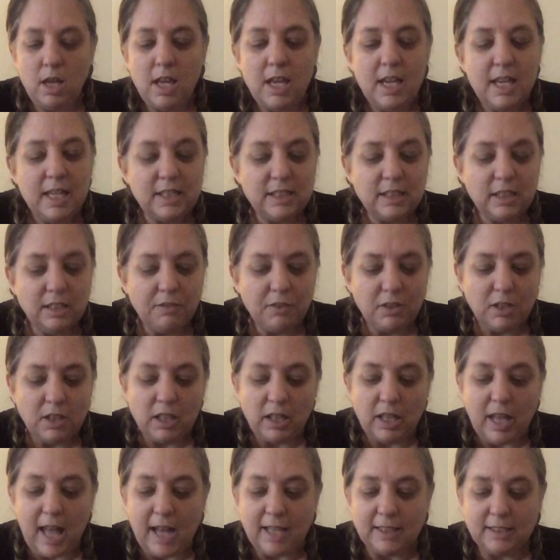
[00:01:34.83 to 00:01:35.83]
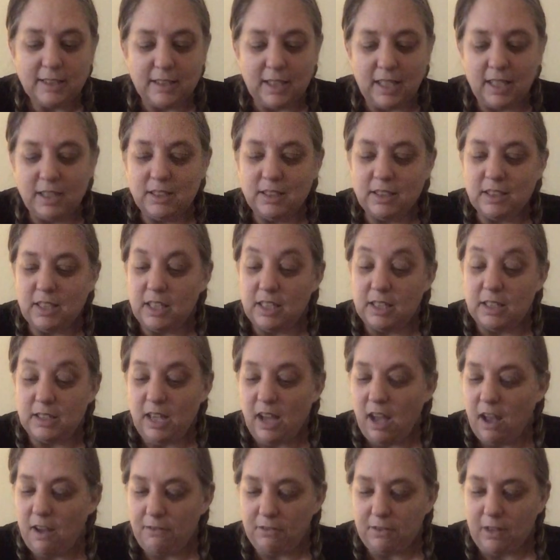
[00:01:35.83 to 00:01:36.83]
He delivered the last sentence in a
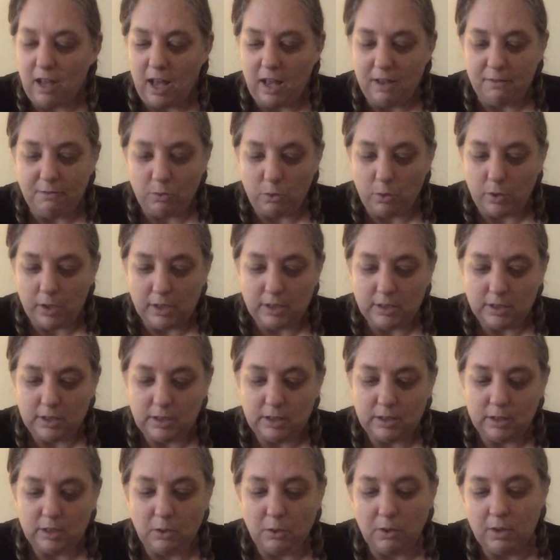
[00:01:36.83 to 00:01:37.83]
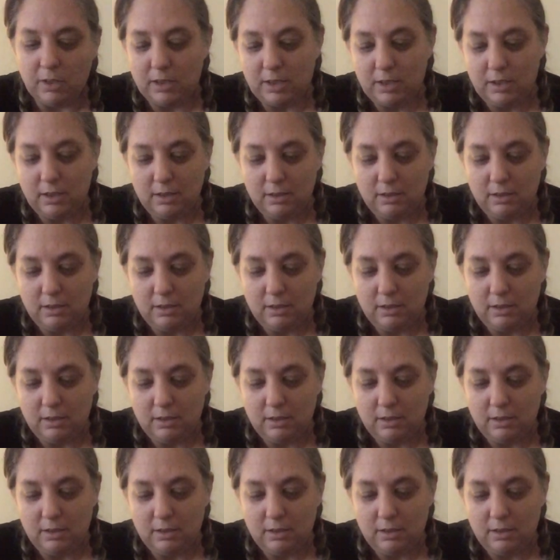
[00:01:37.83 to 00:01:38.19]
tough guy voice, so it